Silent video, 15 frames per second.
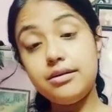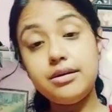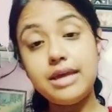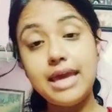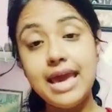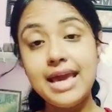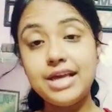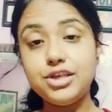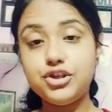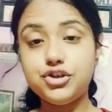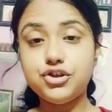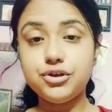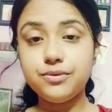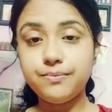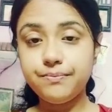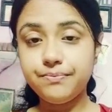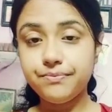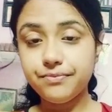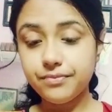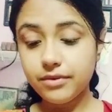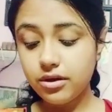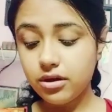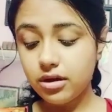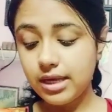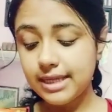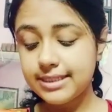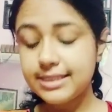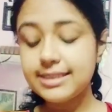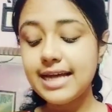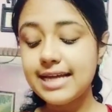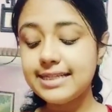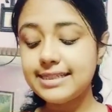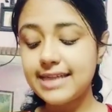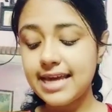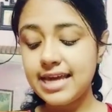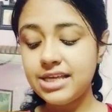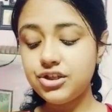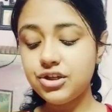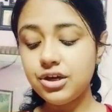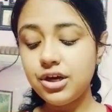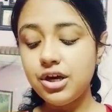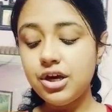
H, exercise H,